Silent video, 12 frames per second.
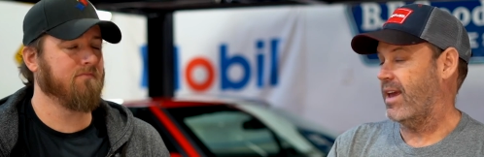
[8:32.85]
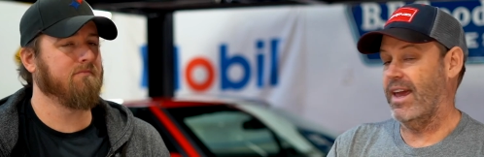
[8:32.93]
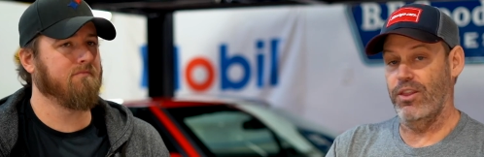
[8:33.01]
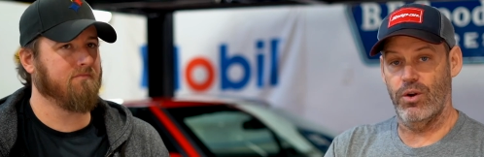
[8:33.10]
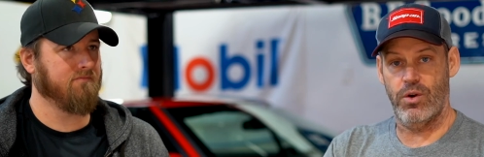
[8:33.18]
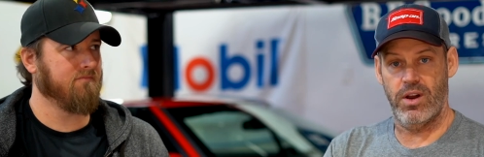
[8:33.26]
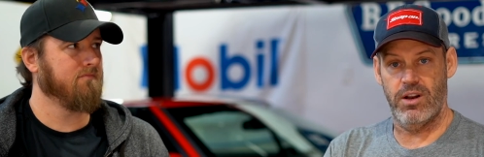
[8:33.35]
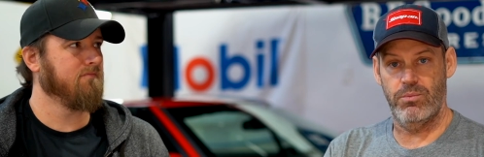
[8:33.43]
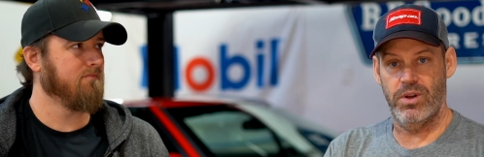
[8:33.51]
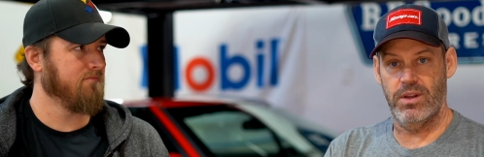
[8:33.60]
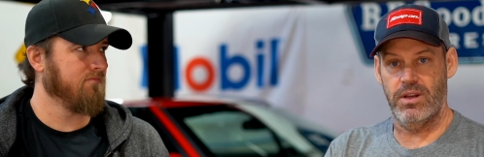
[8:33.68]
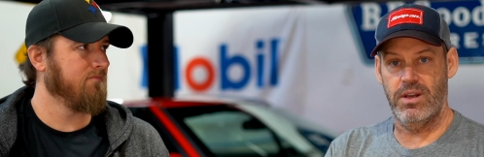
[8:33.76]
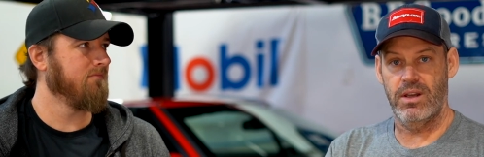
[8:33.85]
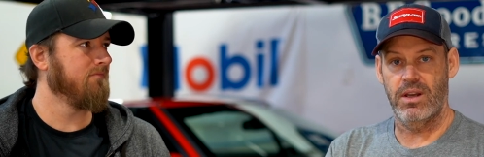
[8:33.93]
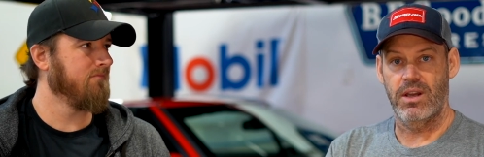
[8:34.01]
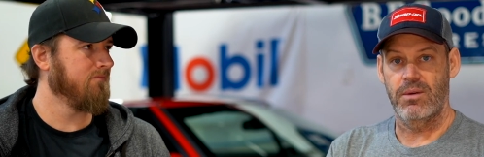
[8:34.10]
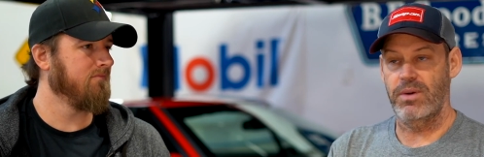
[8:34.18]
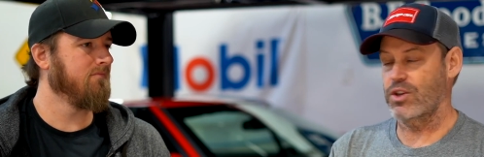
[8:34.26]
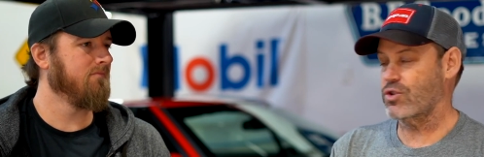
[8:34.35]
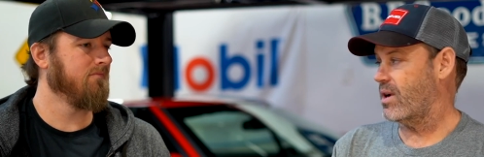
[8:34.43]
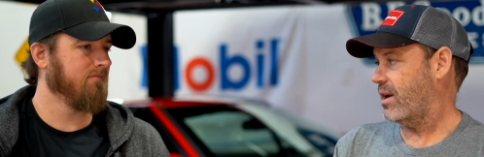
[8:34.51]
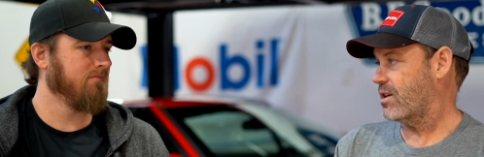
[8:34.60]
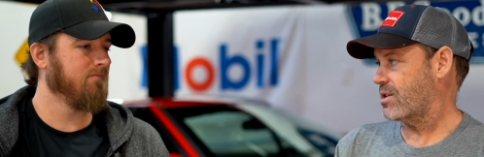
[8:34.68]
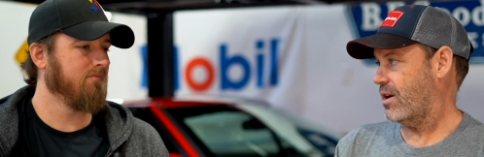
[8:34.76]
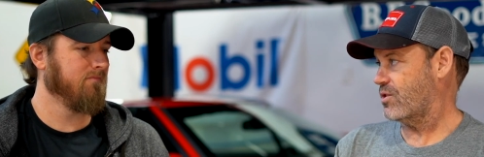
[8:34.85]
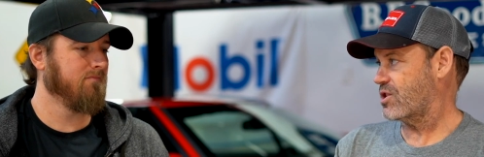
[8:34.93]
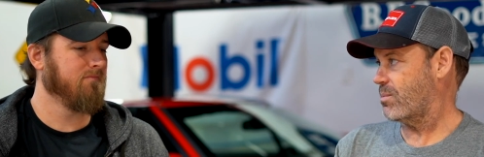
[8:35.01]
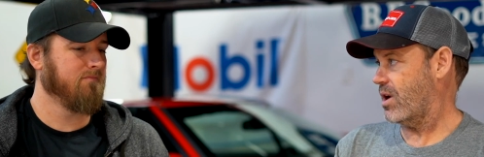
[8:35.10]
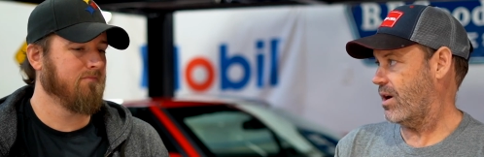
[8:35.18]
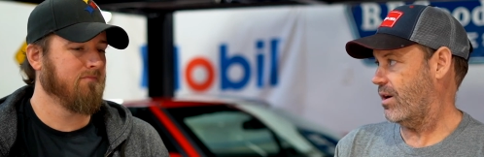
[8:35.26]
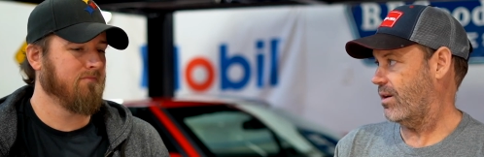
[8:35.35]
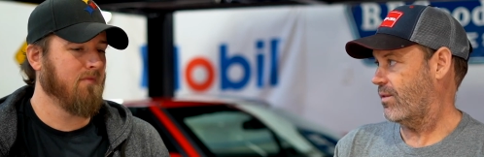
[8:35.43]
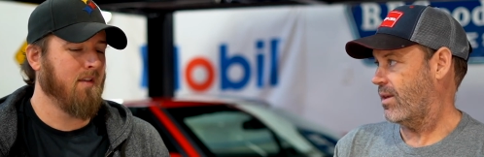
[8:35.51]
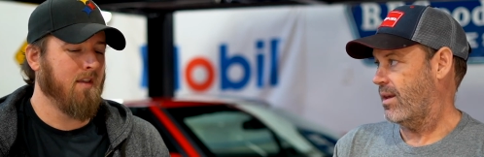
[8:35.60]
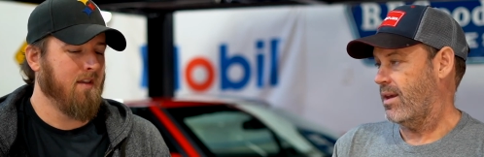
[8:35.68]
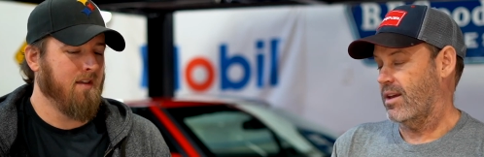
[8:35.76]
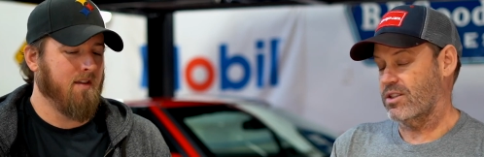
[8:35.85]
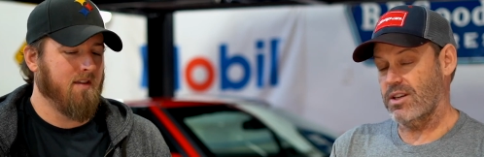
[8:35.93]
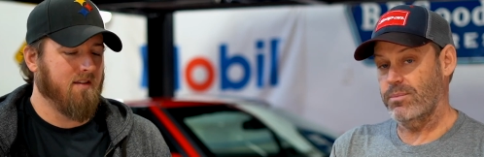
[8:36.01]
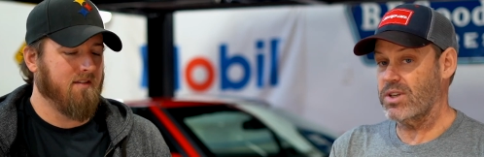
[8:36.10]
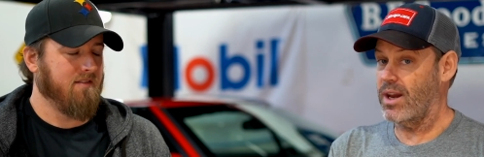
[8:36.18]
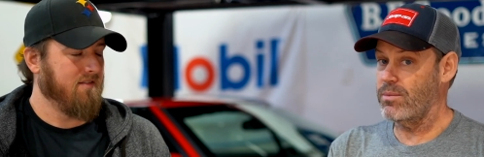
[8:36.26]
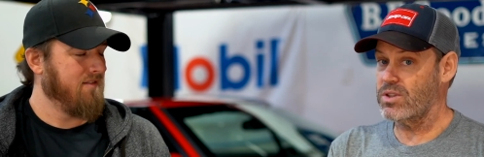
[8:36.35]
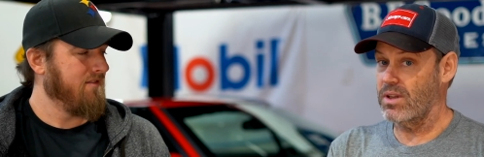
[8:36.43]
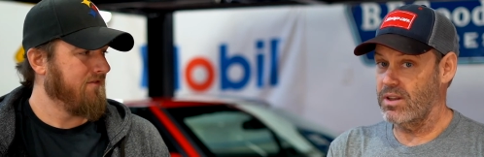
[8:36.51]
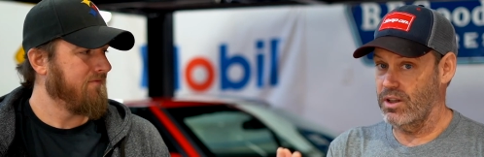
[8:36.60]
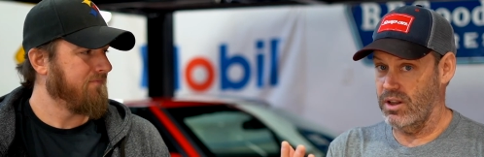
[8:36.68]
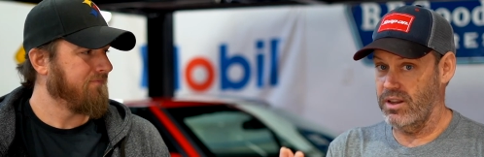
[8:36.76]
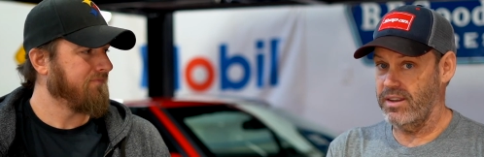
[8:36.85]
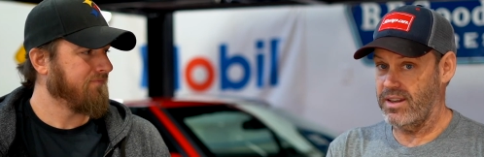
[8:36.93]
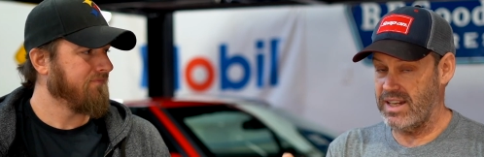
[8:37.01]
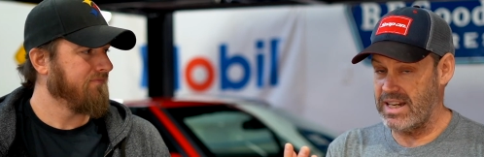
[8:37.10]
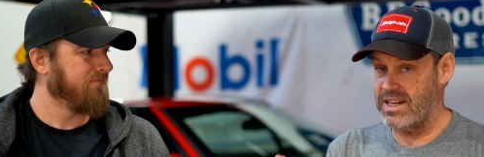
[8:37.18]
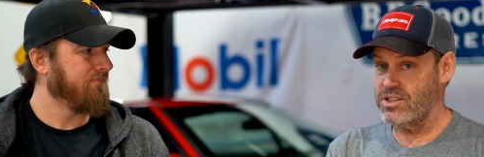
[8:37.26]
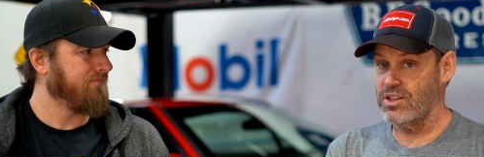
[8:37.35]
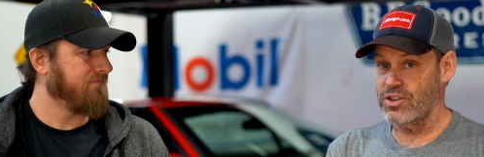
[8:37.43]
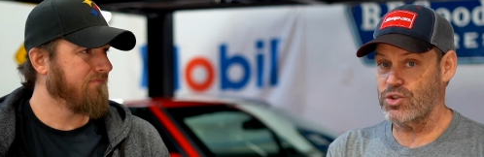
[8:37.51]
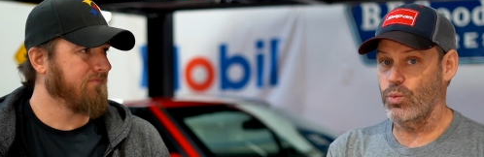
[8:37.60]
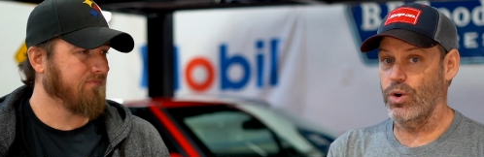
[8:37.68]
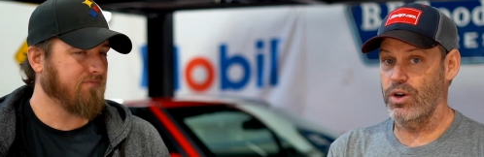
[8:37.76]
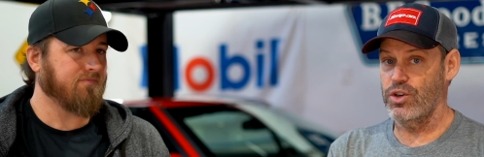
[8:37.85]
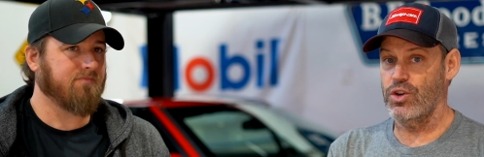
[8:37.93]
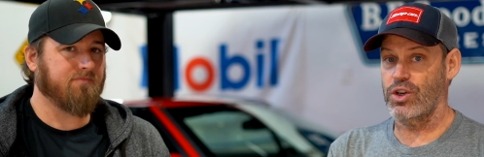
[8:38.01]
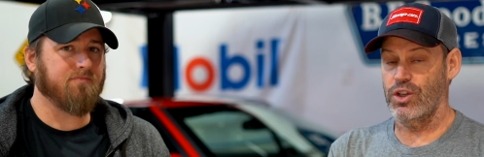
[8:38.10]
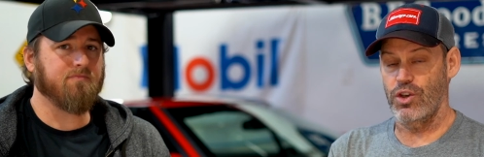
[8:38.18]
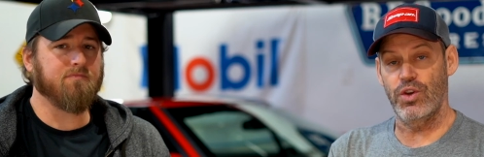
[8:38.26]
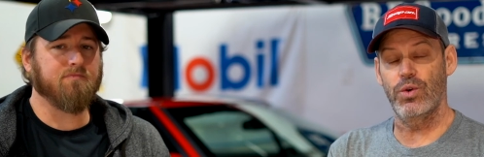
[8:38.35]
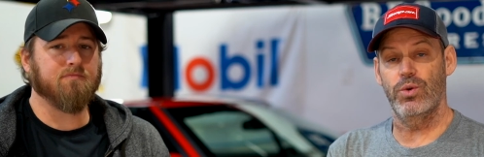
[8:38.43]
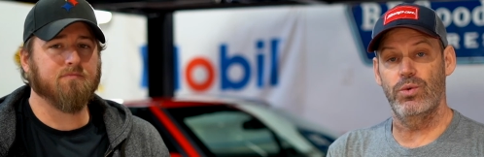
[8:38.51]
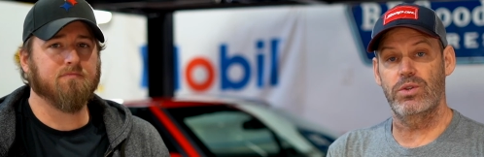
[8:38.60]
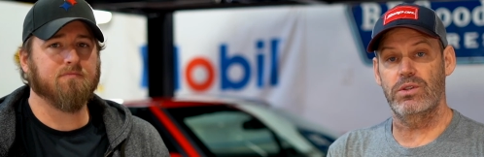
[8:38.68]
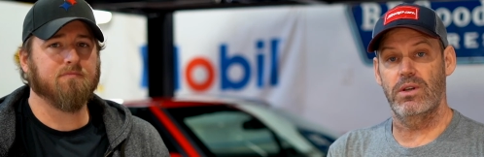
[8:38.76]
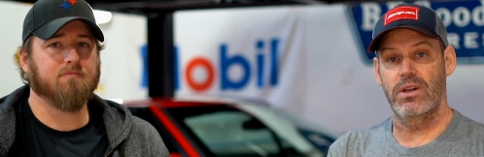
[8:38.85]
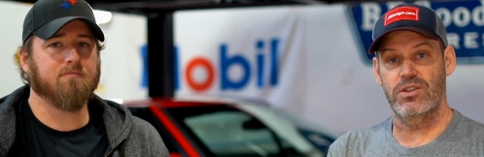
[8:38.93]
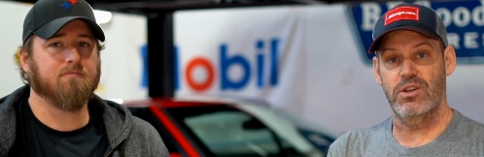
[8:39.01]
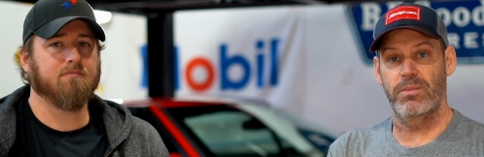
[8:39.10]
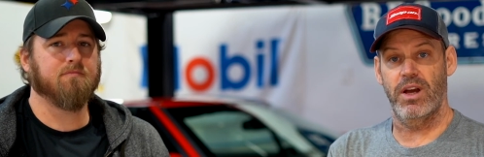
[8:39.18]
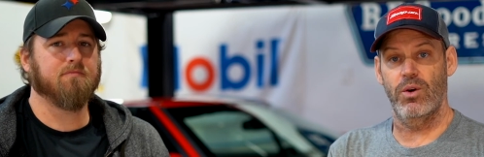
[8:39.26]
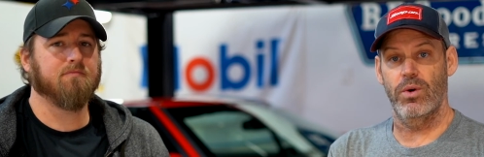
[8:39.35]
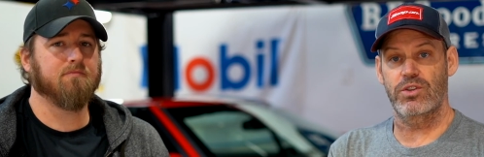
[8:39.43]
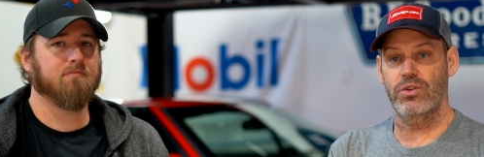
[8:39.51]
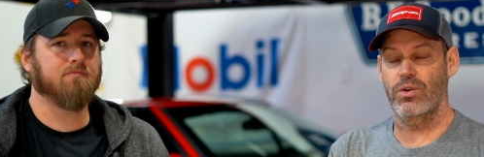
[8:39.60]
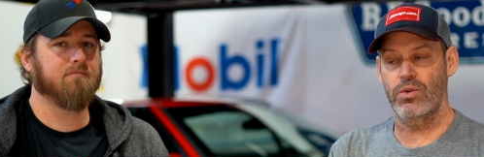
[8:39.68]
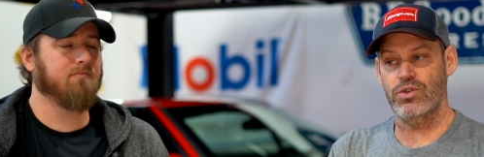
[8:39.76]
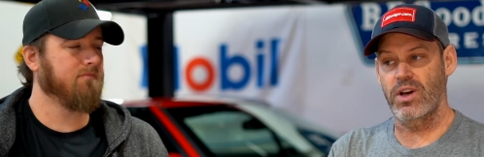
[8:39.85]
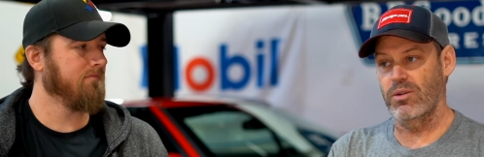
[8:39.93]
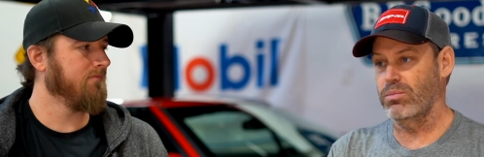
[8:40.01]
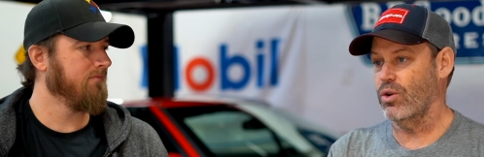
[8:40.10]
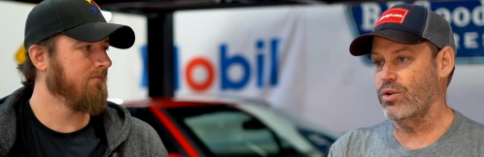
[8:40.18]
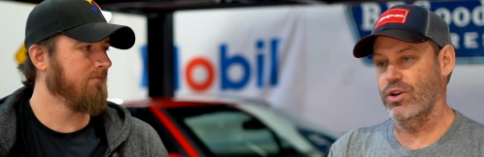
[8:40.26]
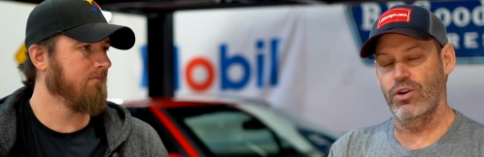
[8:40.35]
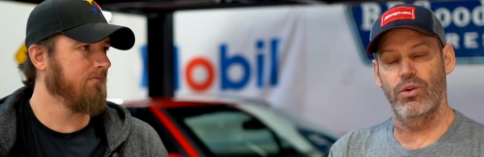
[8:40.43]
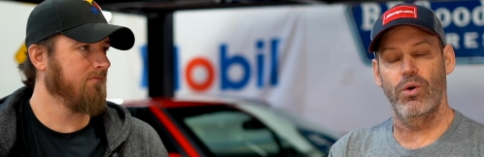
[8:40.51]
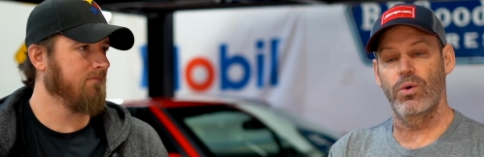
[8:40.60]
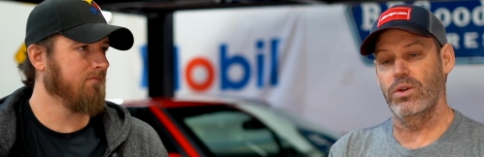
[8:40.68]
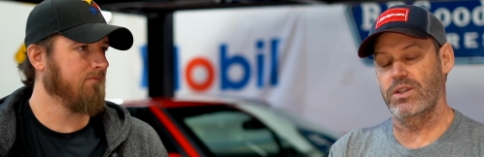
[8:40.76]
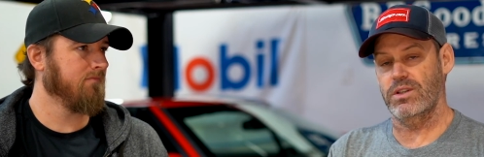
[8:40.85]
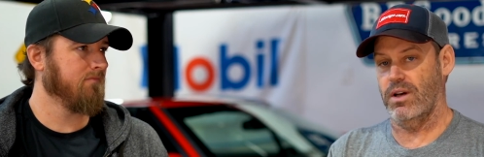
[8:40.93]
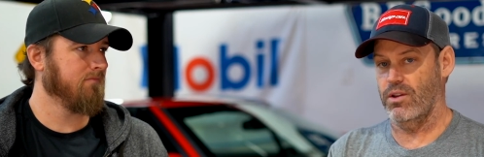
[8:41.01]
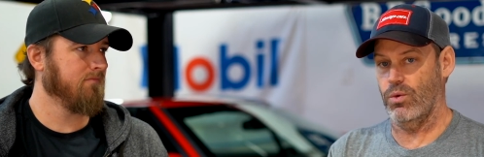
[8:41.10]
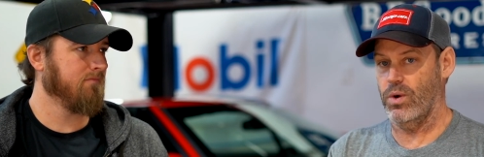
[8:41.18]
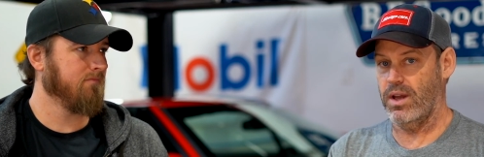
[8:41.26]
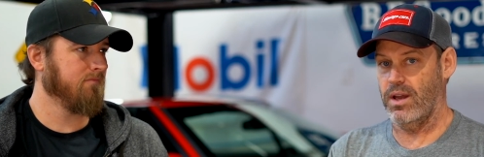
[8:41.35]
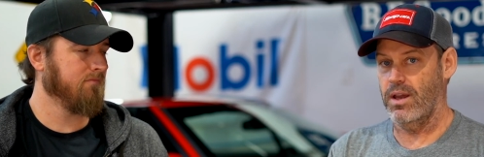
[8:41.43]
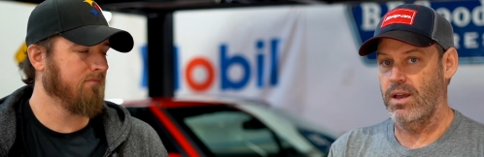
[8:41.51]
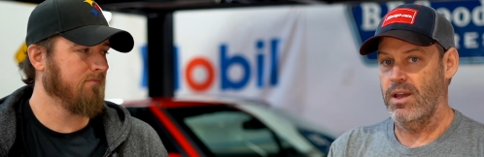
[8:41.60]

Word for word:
Speaker 1: and their credibility by trying to sound smarter. Sometimes the, the easiest word you can use is the better word. So don't try to blow your goalies out of the way